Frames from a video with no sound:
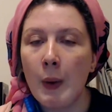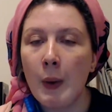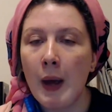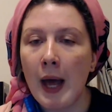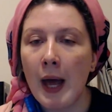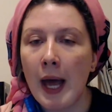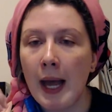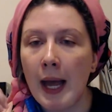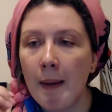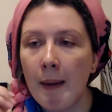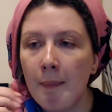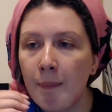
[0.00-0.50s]

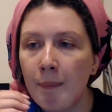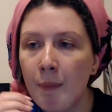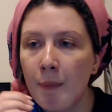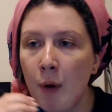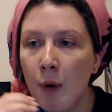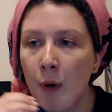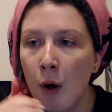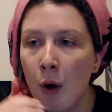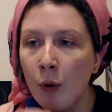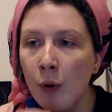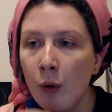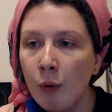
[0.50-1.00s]

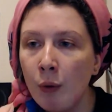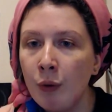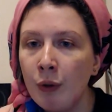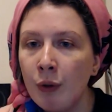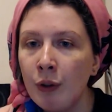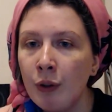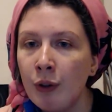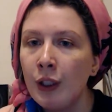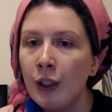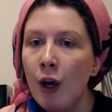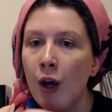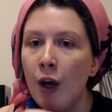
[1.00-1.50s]
Most
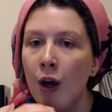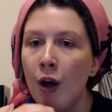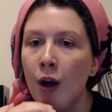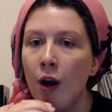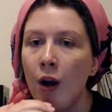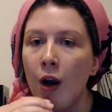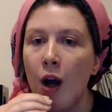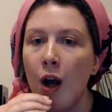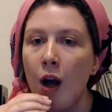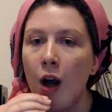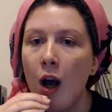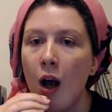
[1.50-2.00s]

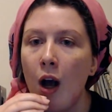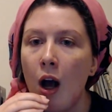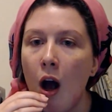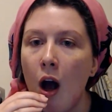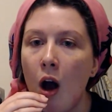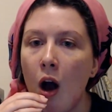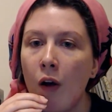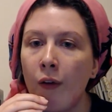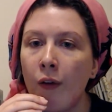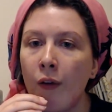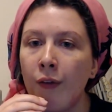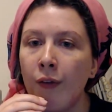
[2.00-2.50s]
of
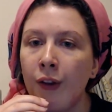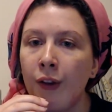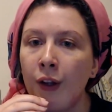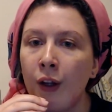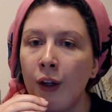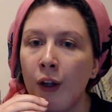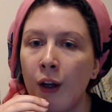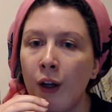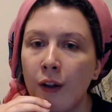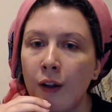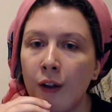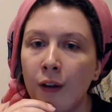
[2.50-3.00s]

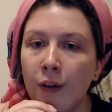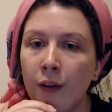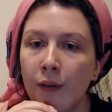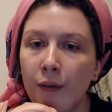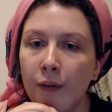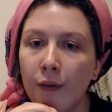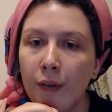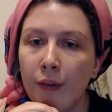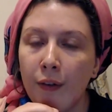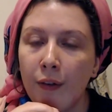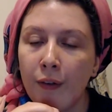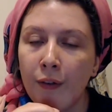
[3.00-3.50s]
the
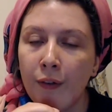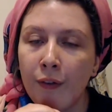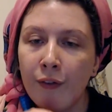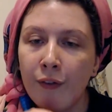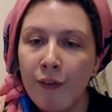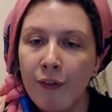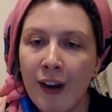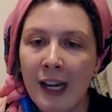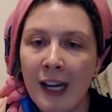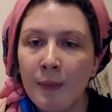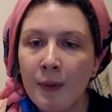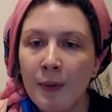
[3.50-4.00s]

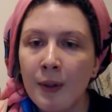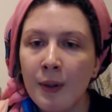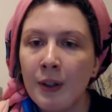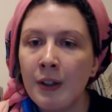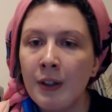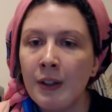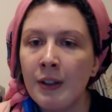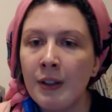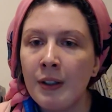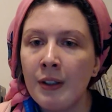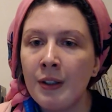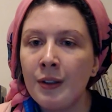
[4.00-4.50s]

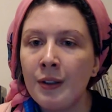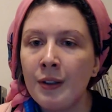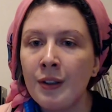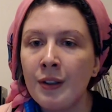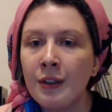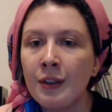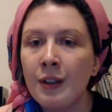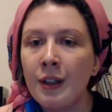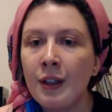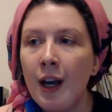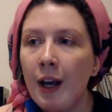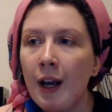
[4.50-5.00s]
famous
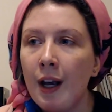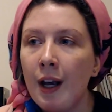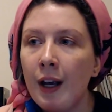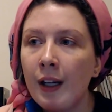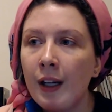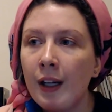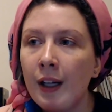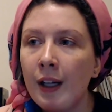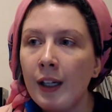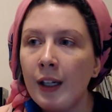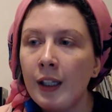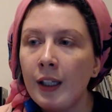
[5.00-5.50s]

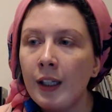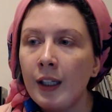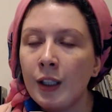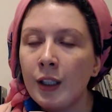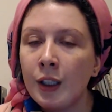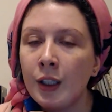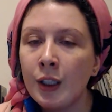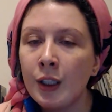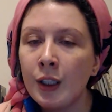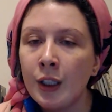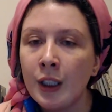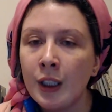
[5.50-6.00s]

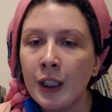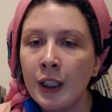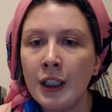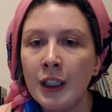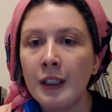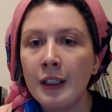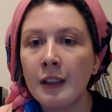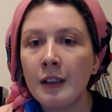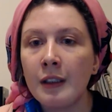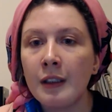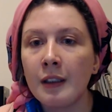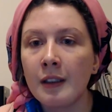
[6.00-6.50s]

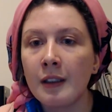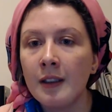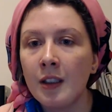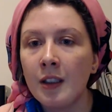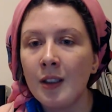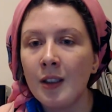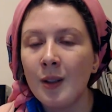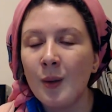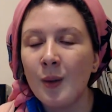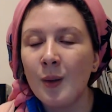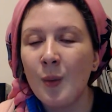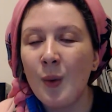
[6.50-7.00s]
Christians
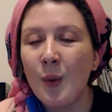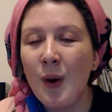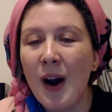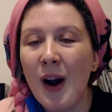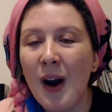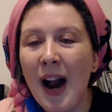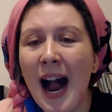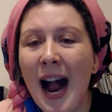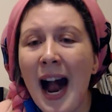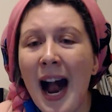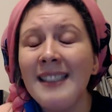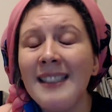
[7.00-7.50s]
were
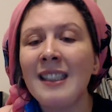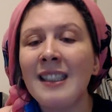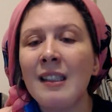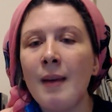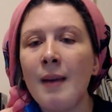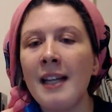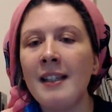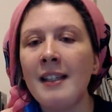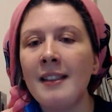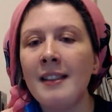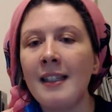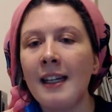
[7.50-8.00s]

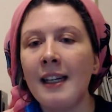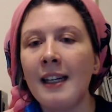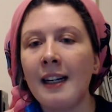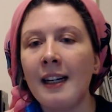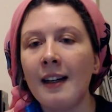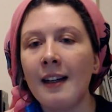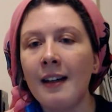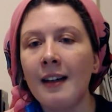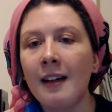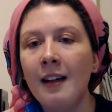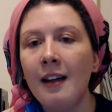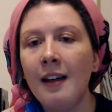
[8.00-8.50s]
anti-Semitic.
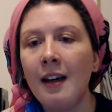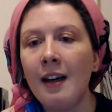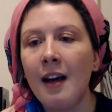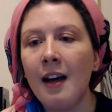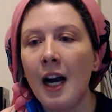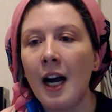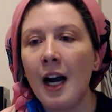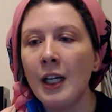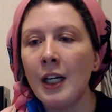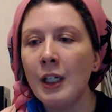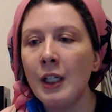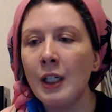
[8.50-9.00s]
I
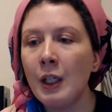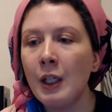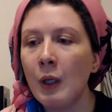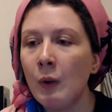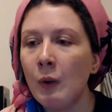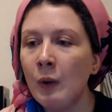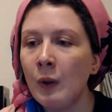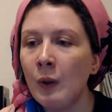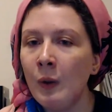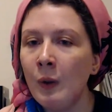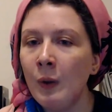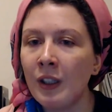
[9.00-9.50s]
know
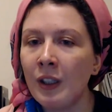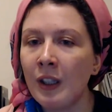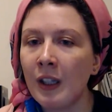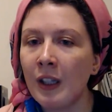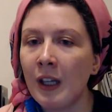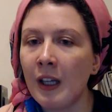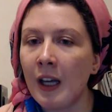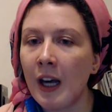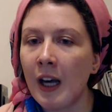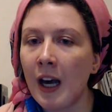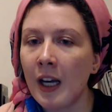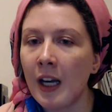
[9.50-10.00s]
Luther, I
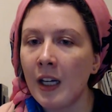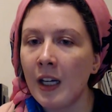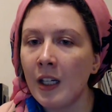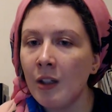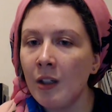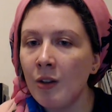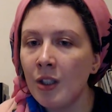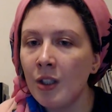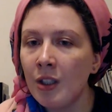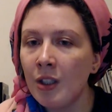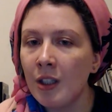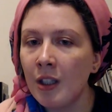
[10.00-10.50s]
used to
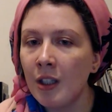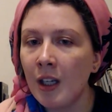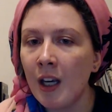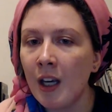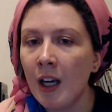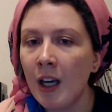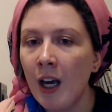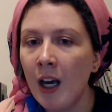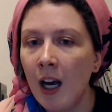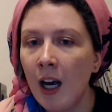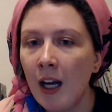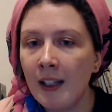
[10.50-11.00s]

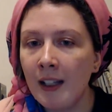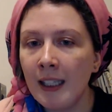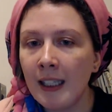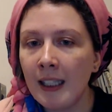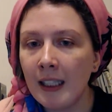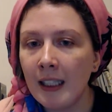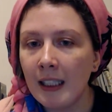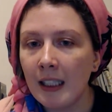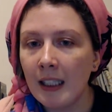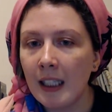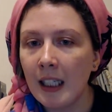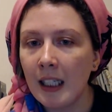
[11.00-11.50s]
think
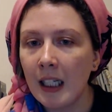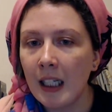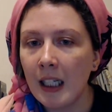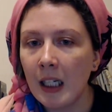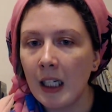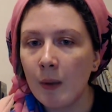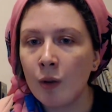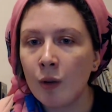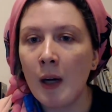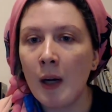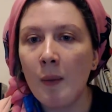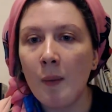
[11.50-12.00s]
it was
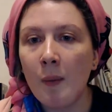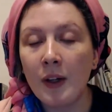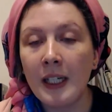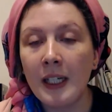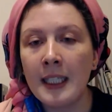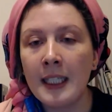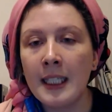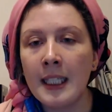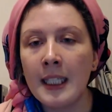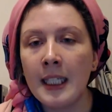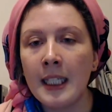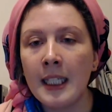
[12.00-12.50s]
great what he
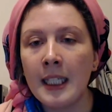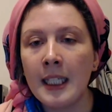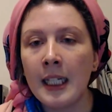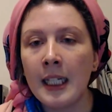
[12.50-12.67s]
did.